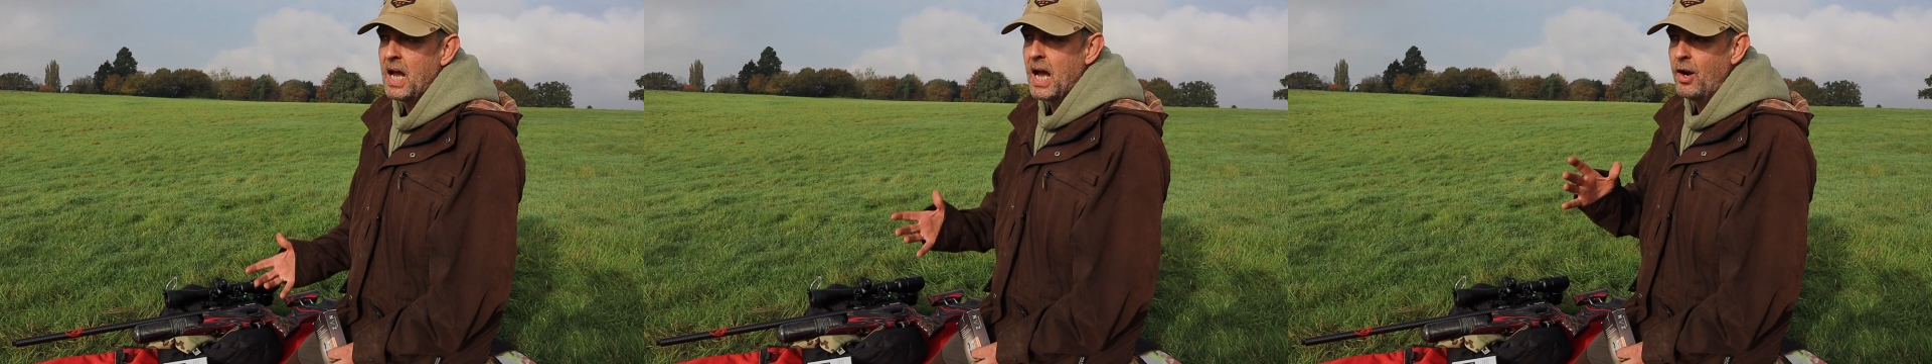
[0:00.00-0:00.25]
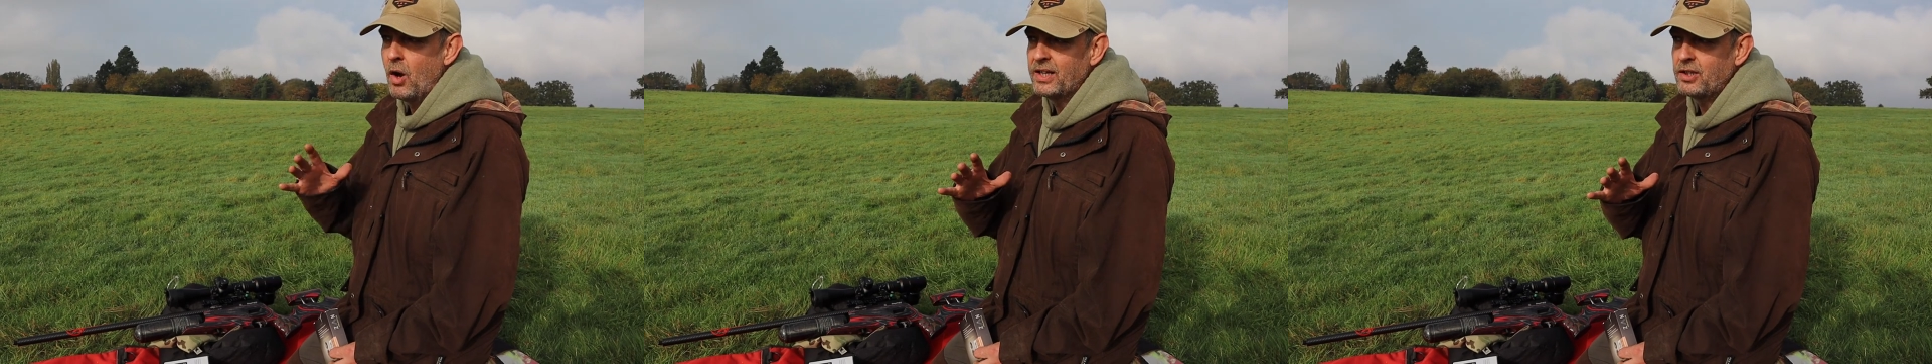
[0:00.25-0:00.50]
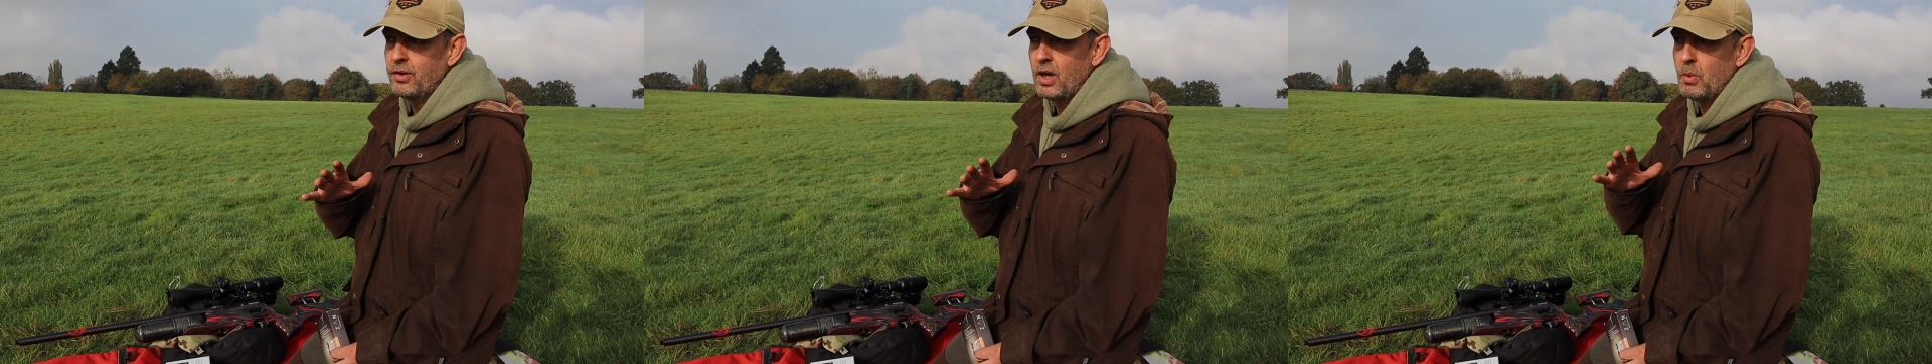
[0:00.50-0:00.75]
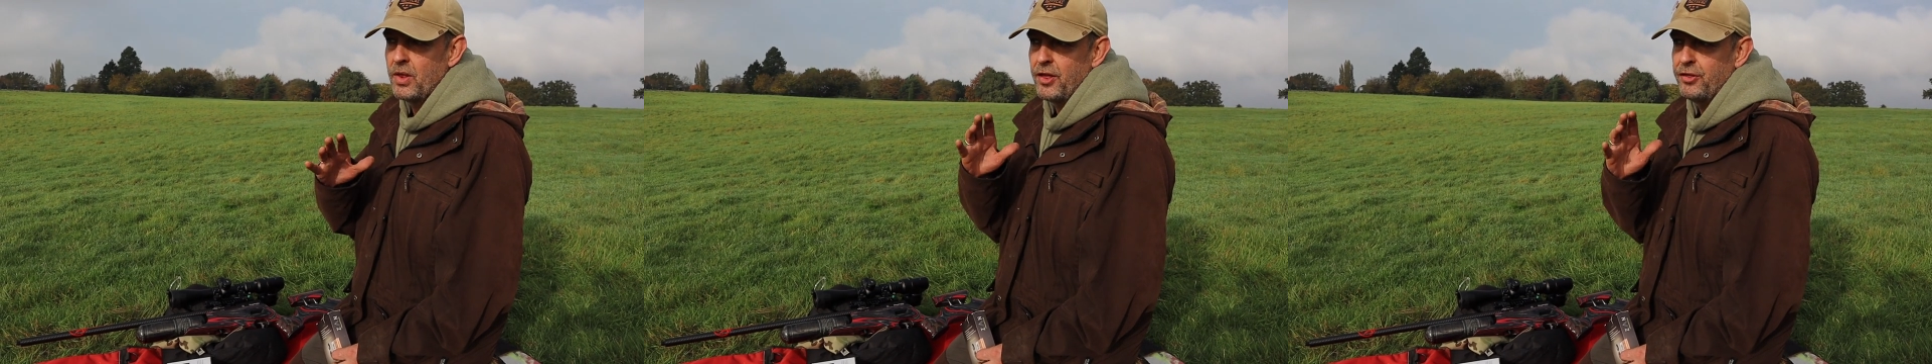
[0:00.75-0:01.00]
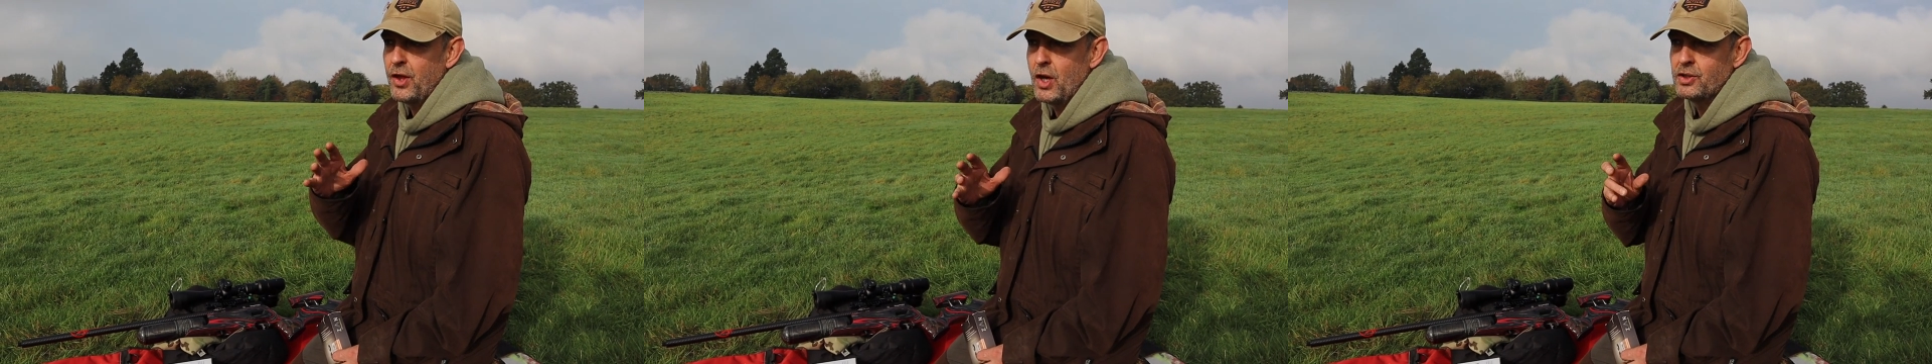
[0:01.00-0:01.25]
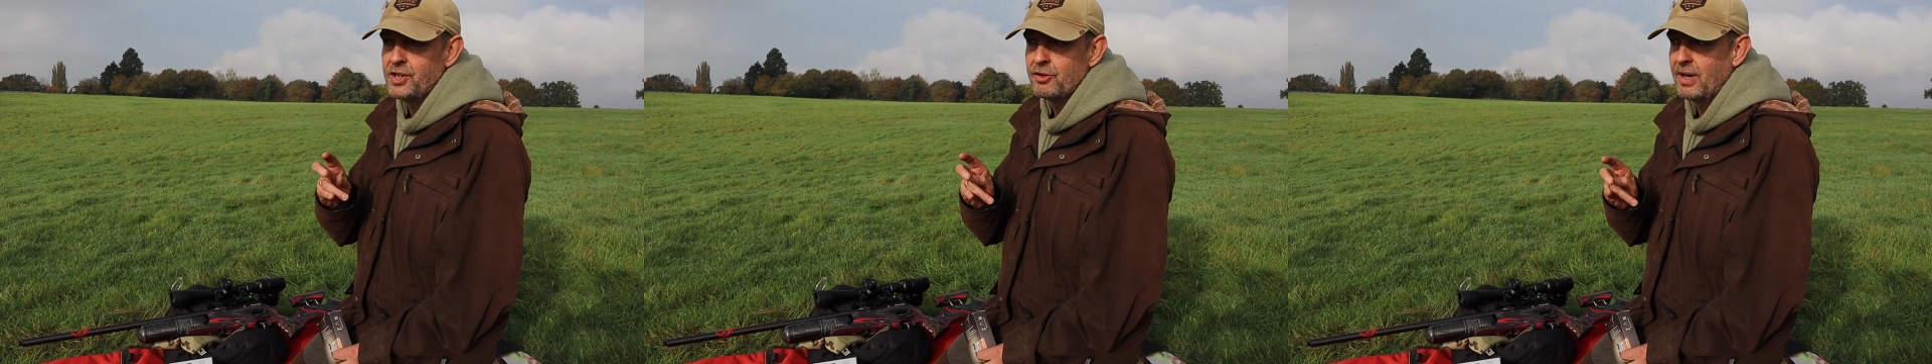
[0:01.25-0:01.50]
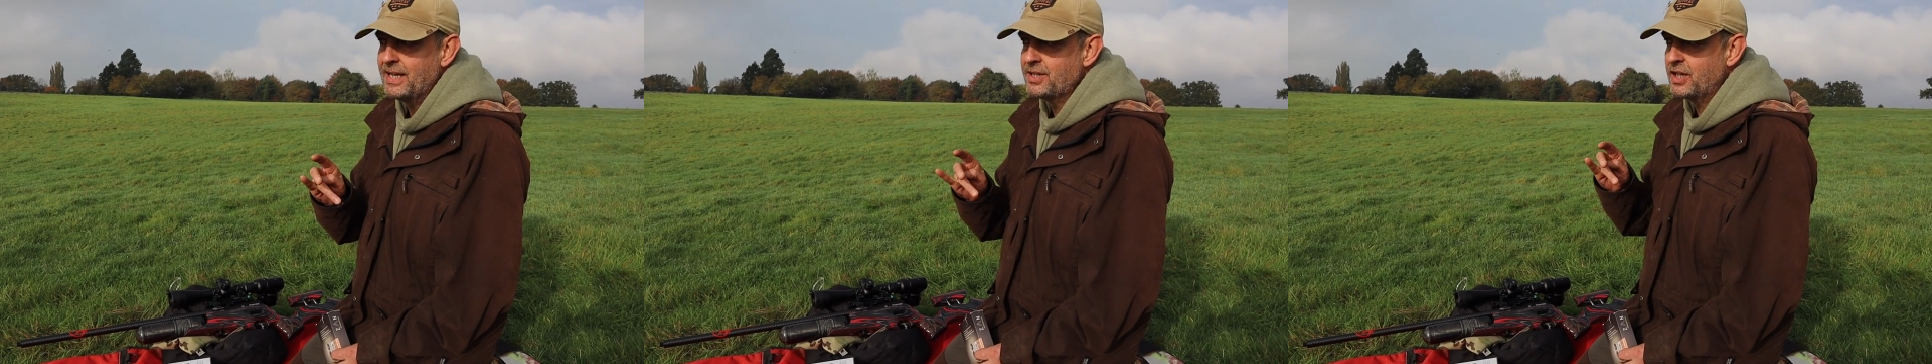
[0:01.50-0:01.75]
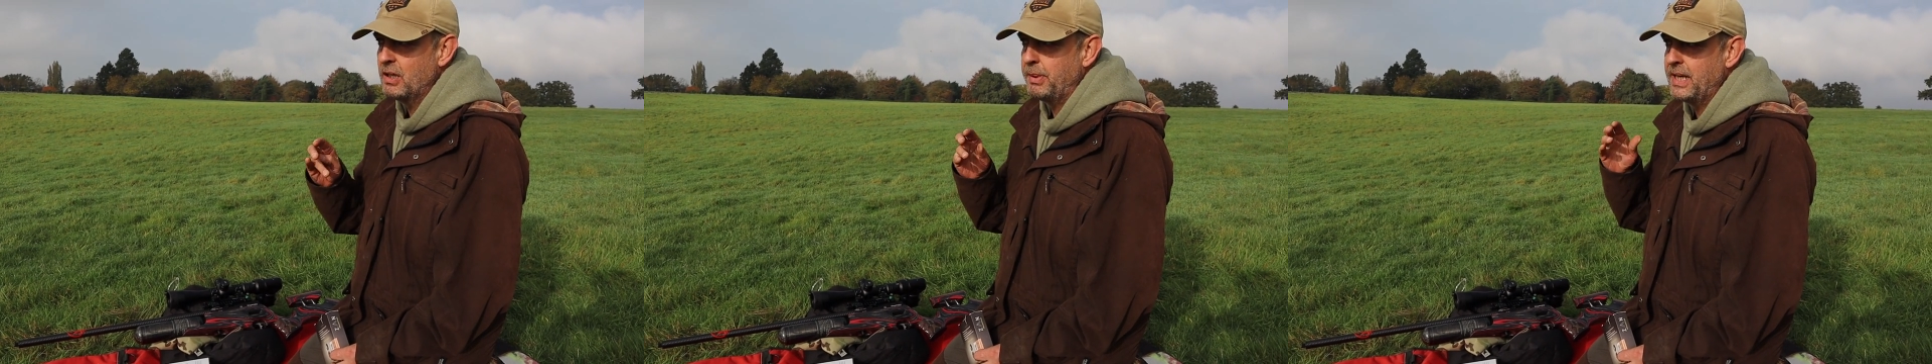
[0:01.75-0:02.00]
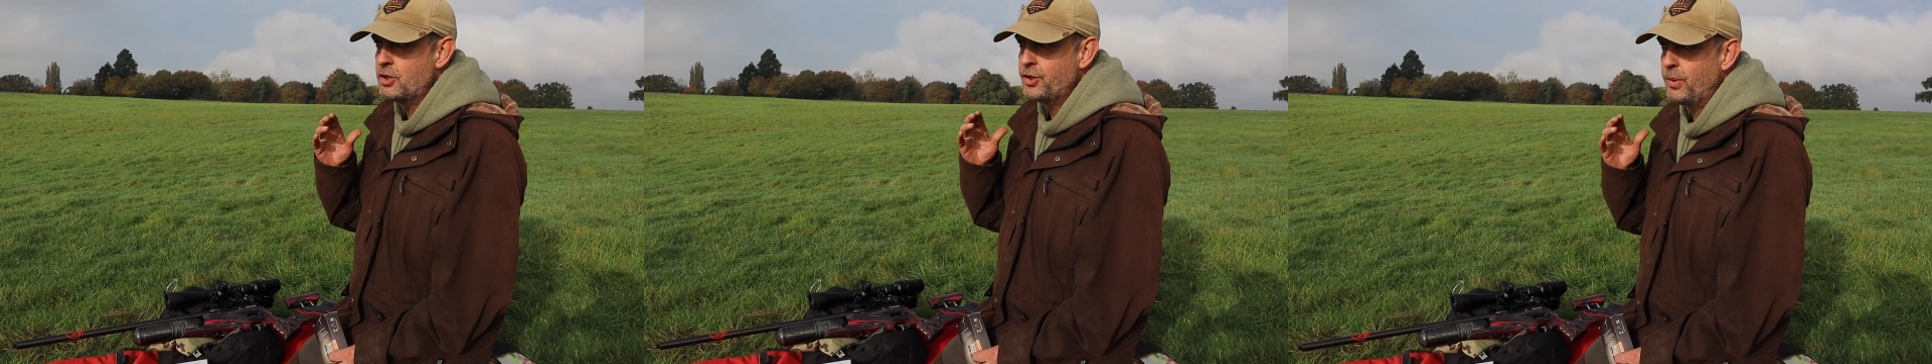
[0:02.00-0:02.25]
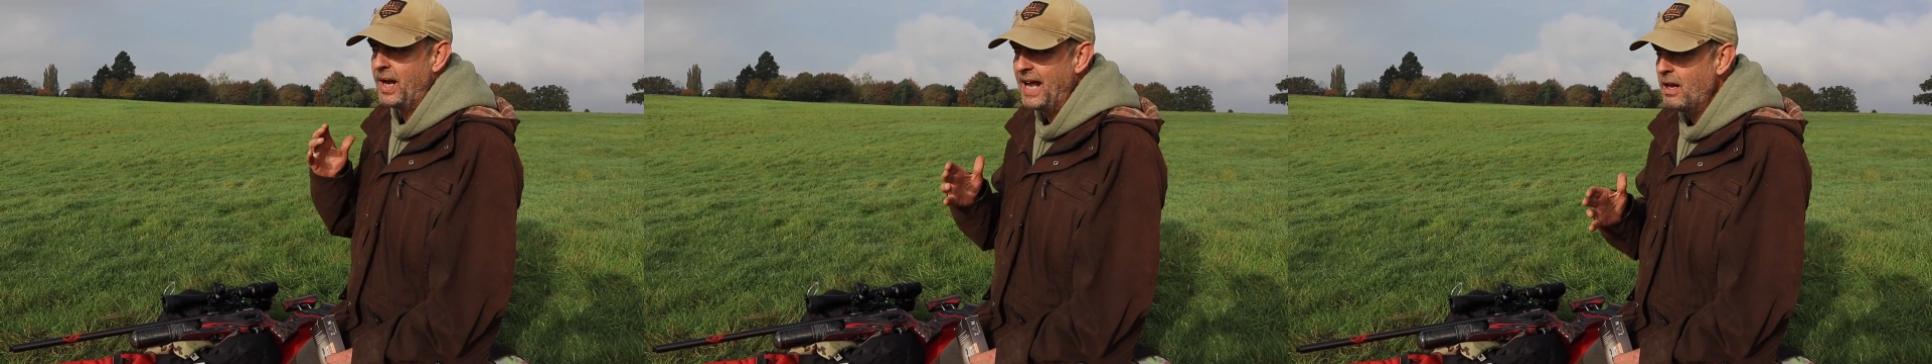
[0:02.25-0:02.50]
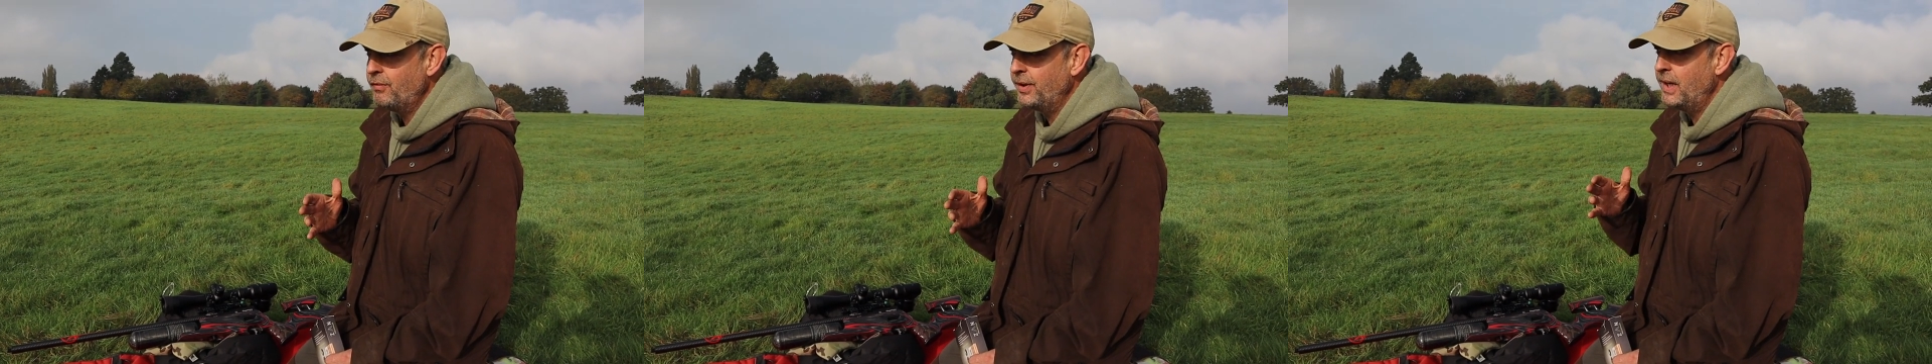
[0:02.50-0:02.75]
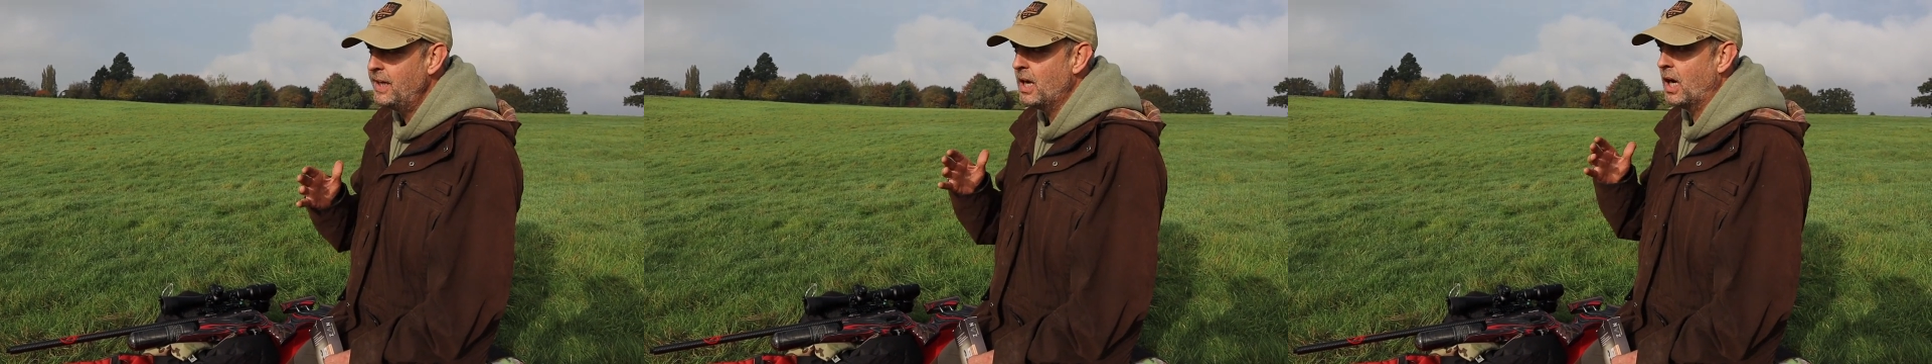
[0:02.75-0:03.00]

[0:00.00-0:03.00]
And I don't know whether 30 grain is going to be too heavy.